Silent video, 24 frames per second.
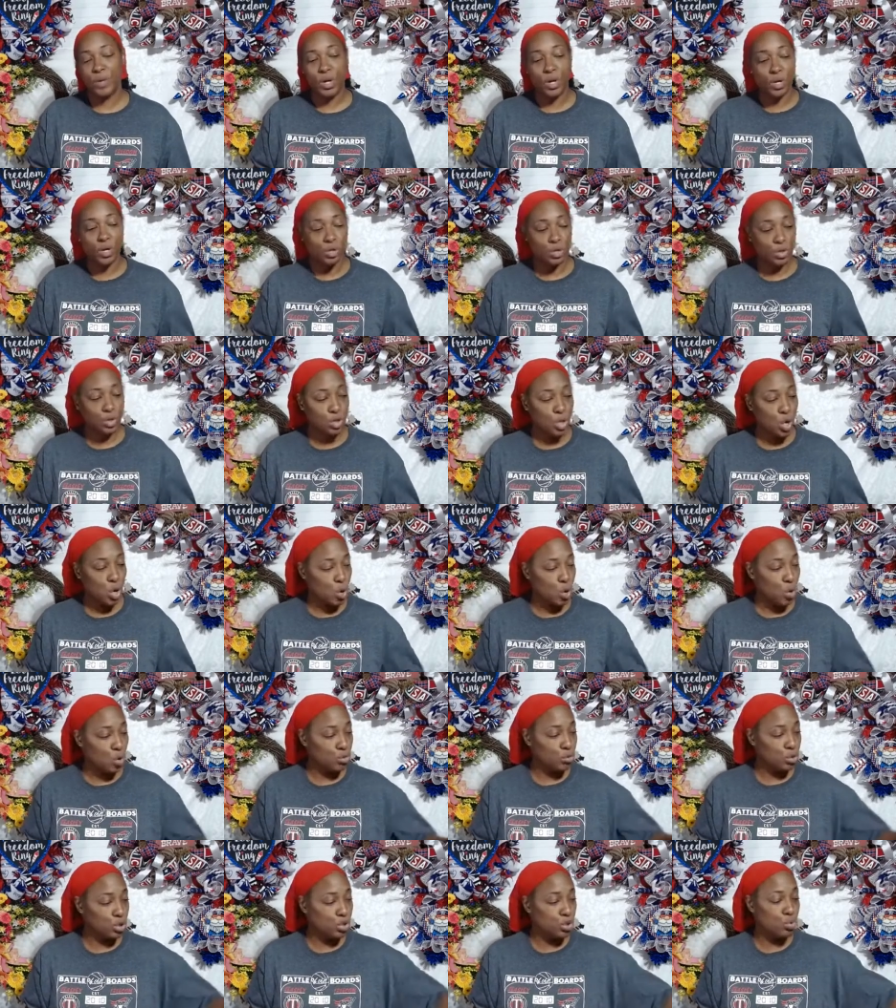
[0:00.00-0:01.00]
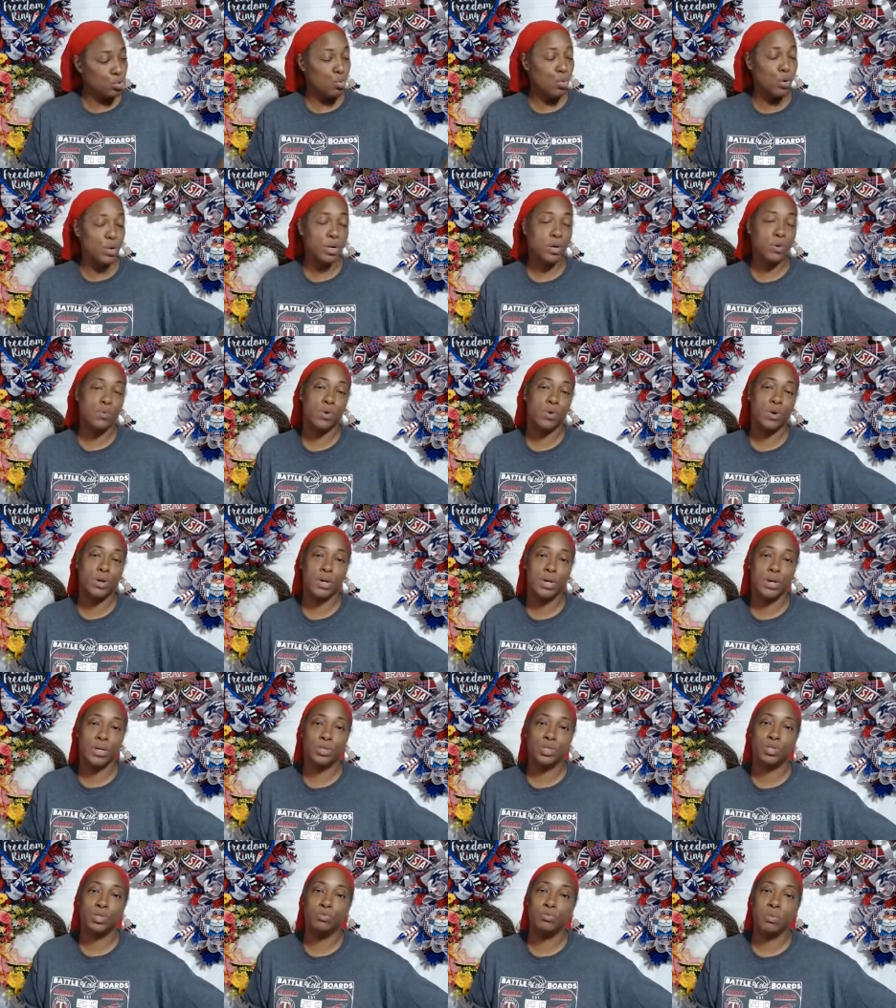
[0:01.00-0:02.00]
So the
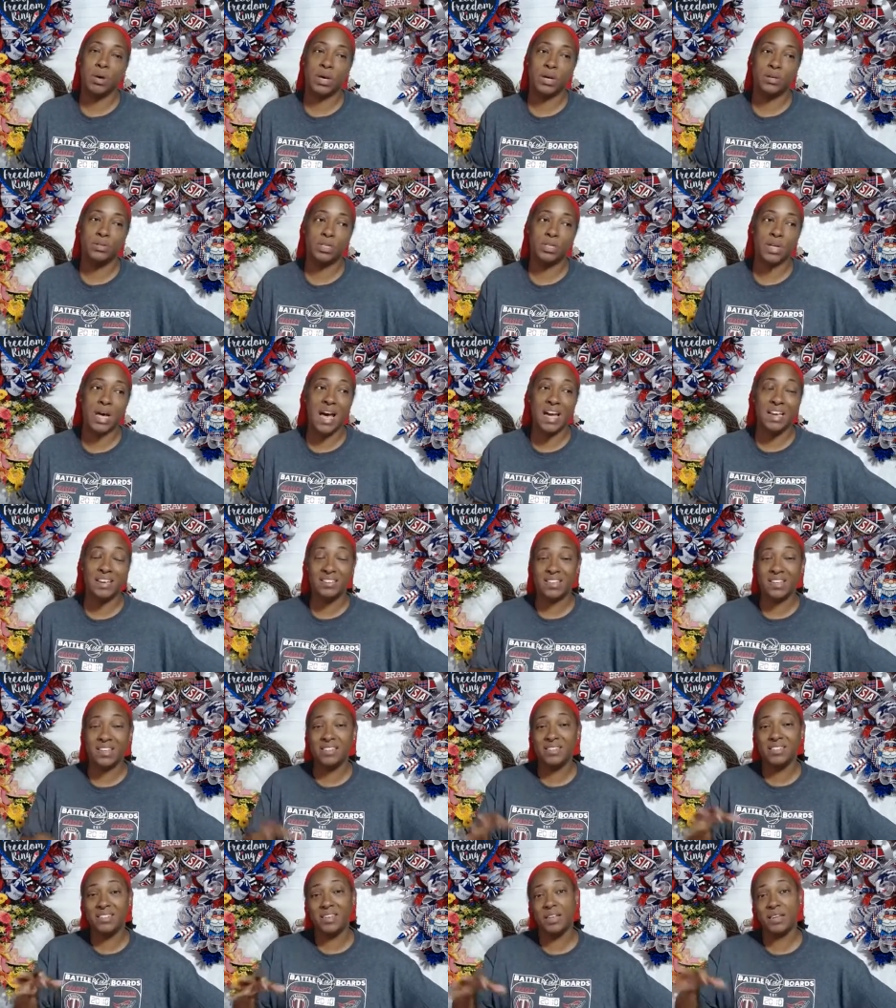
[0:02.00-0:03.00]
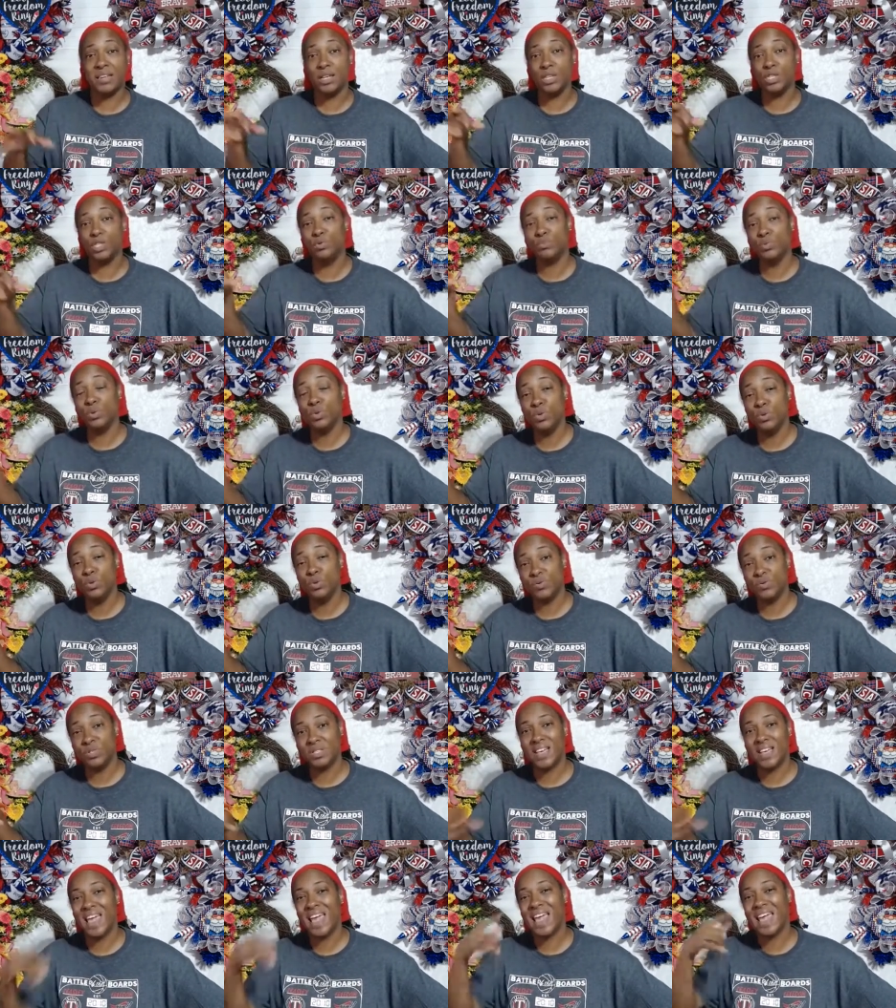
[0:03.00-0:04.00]
21-inch mesh, I did 10-inch
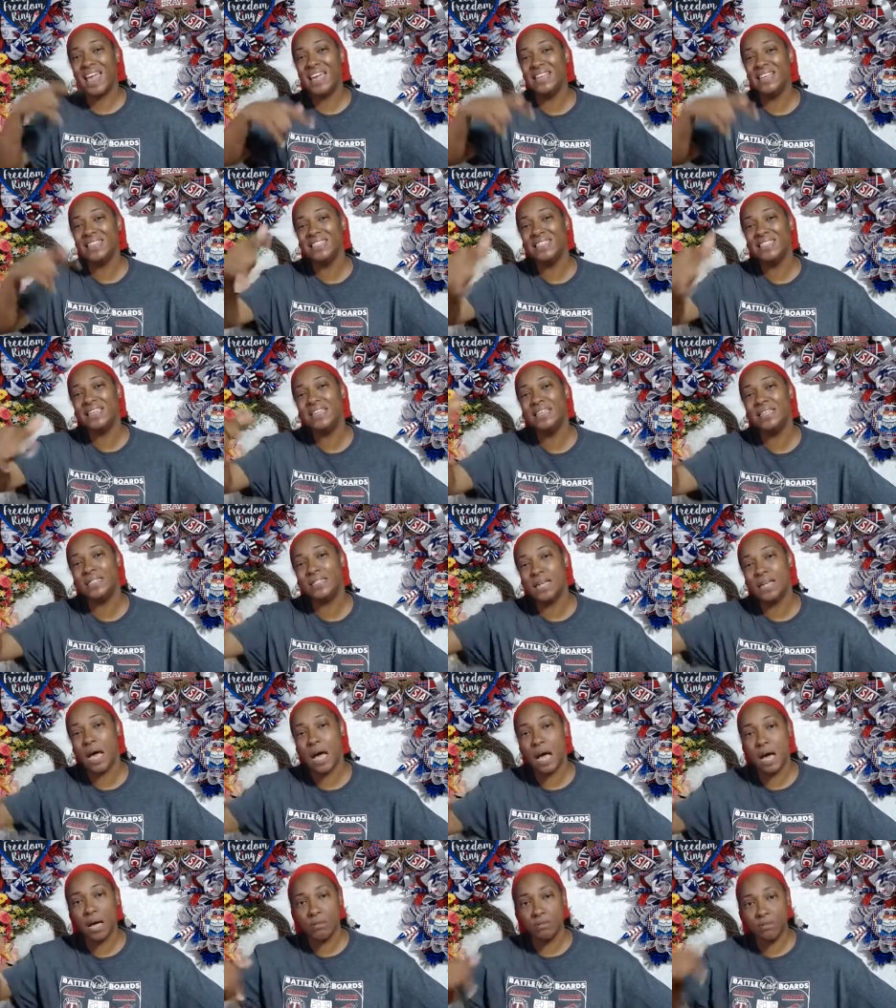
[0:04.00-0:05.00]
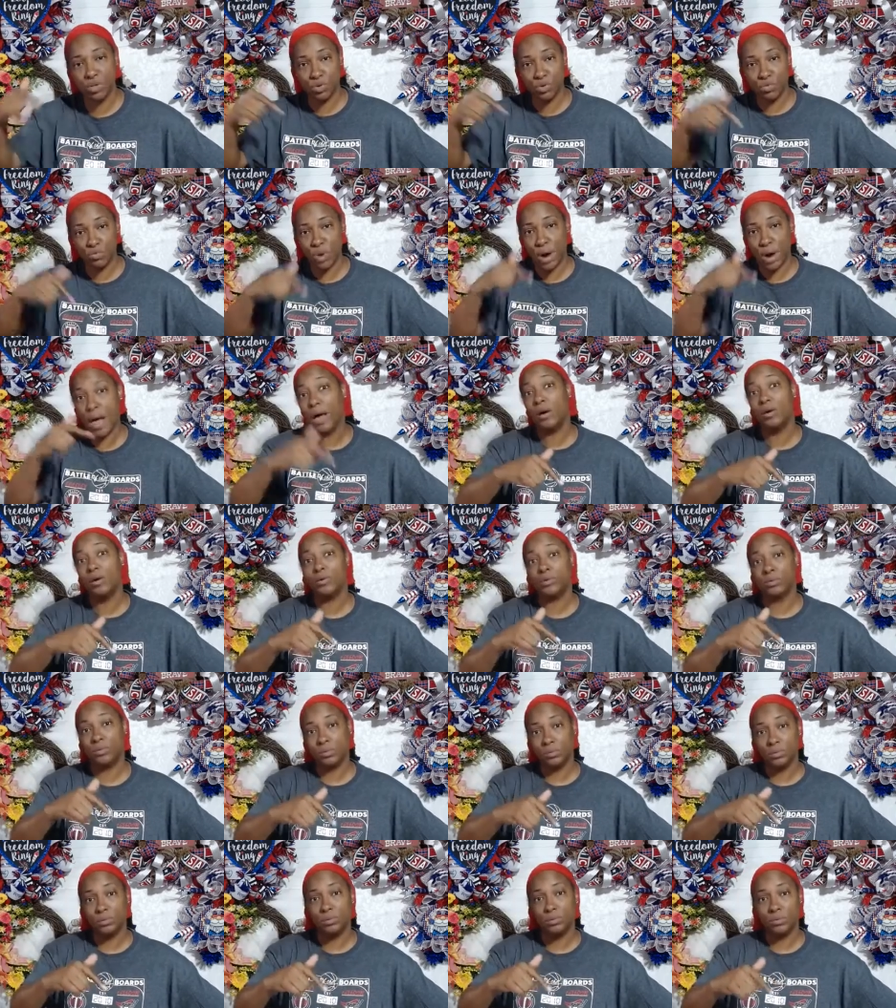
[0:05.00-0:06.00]
poofs 18 times around,
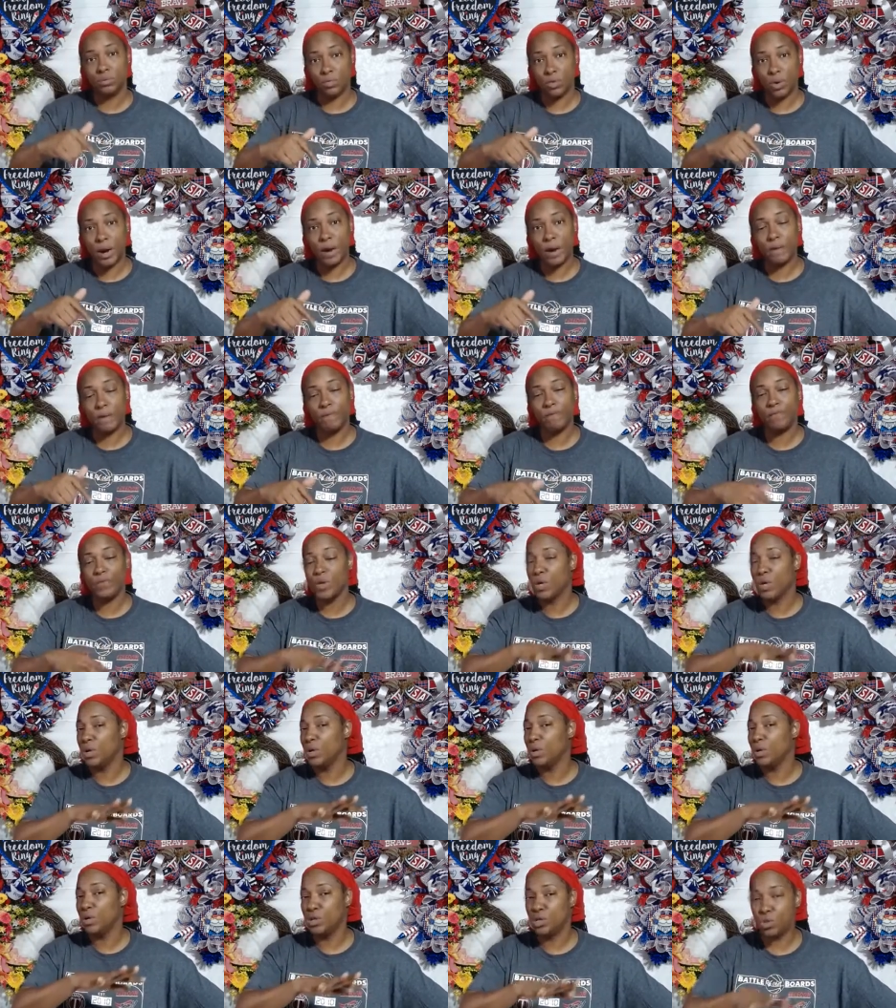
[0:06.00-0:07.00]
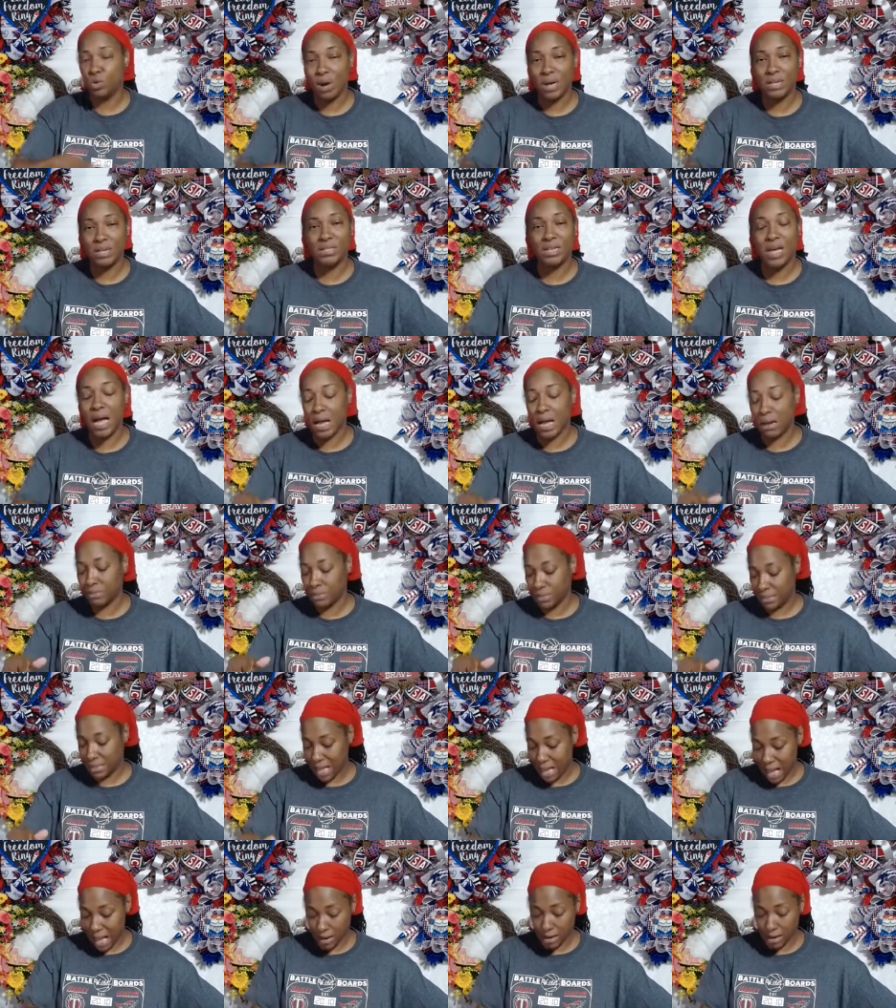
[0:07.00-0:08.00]
right? So I times
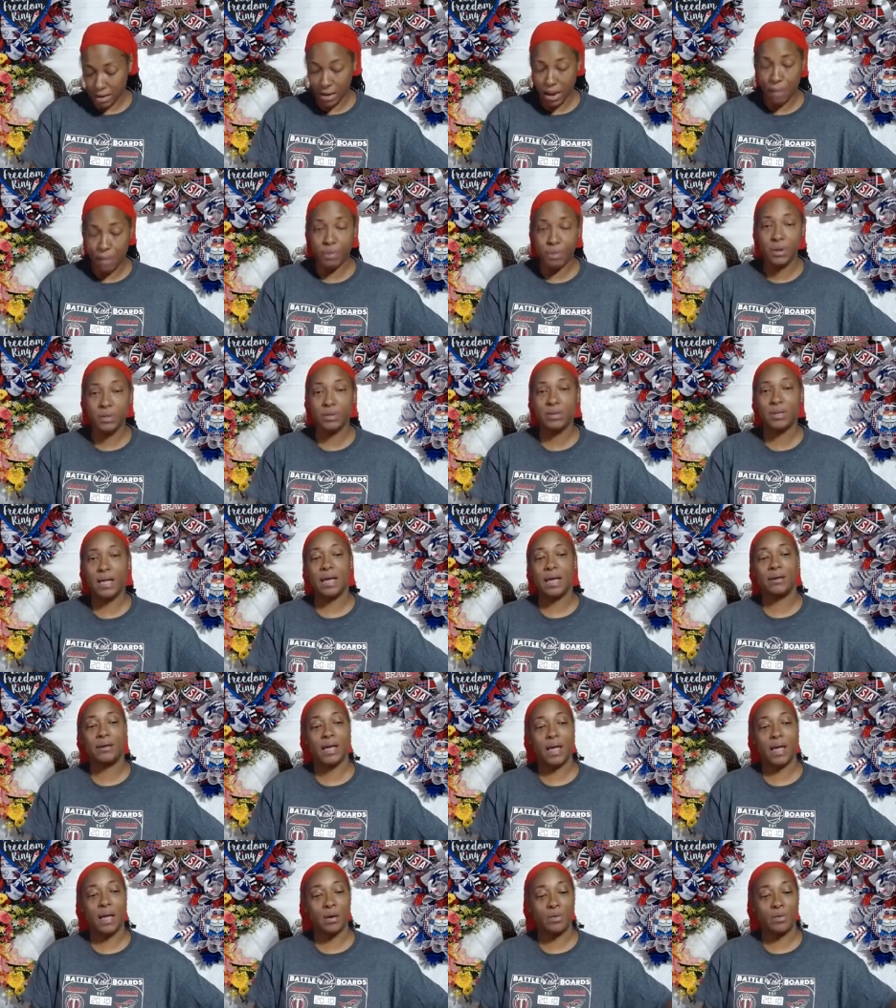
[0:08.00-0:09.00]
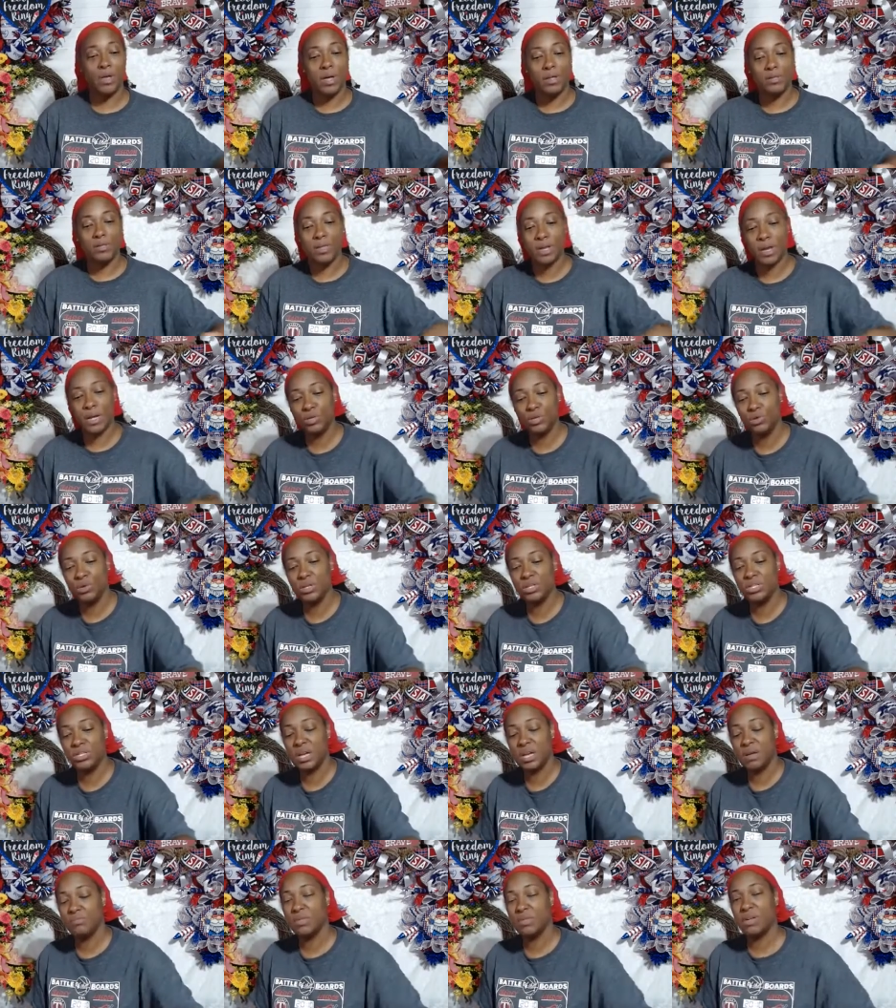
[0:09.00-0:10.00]
that and I put that down. Then I do the
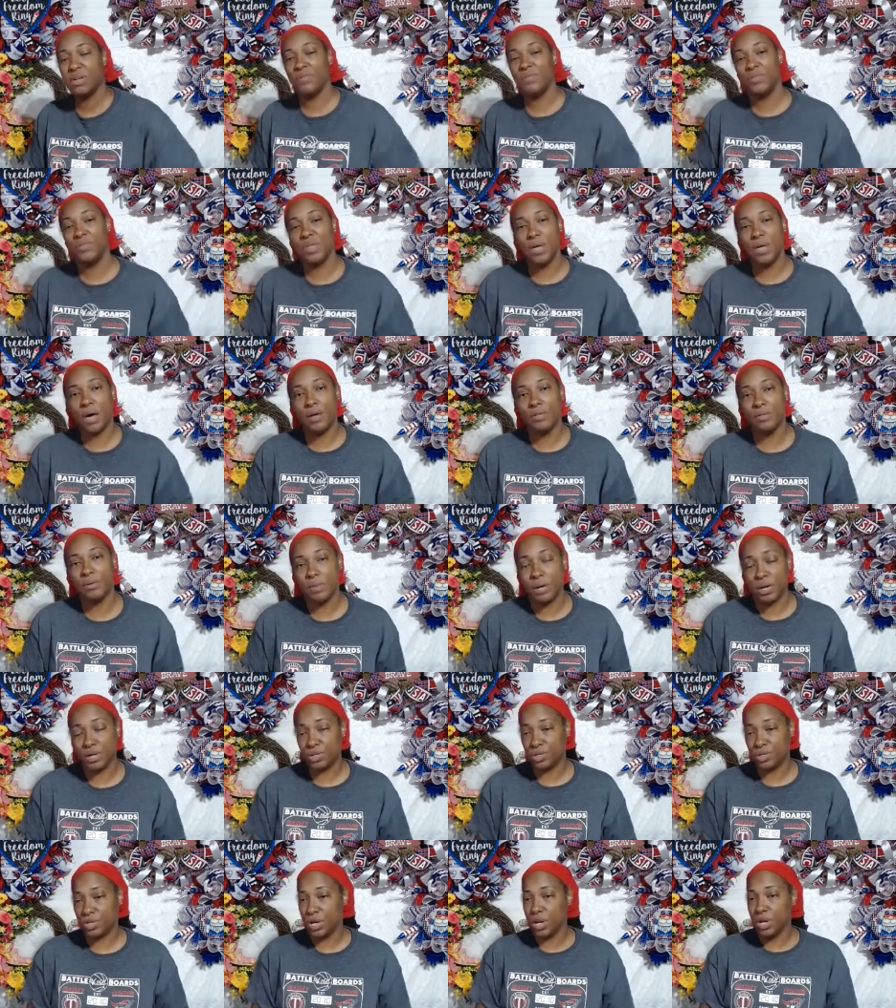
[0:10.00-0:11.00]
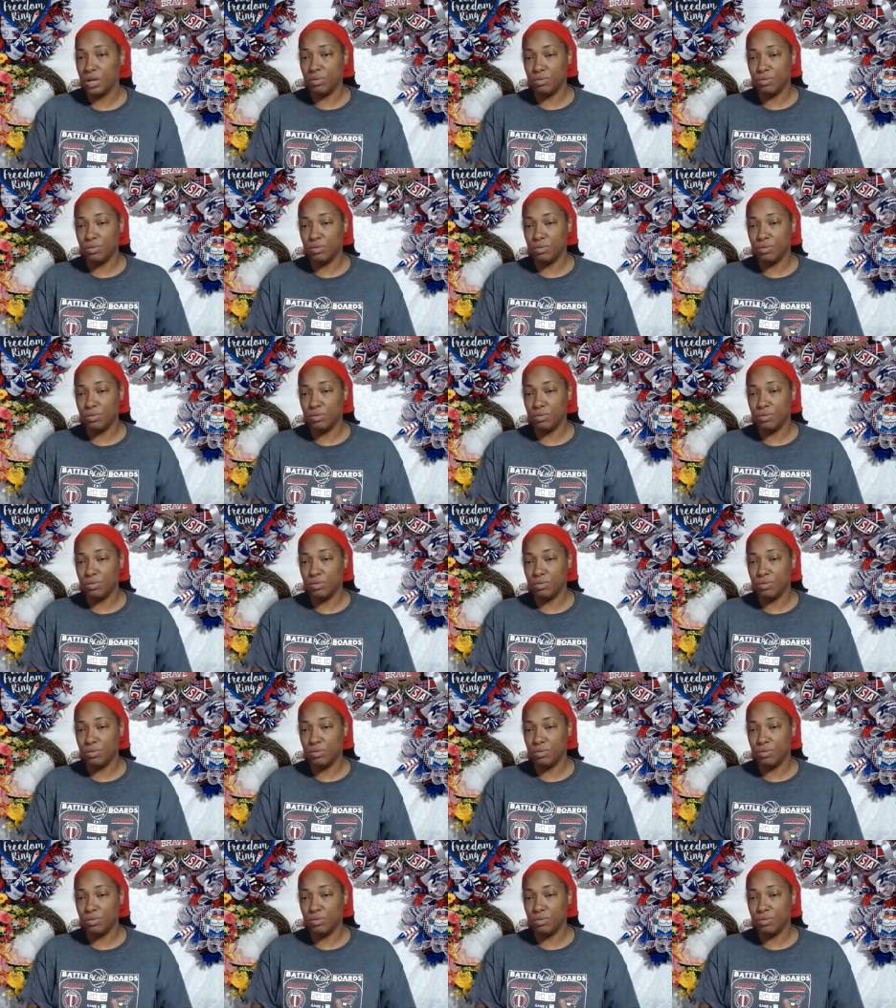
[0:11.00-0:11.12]
same thing for the other mesh.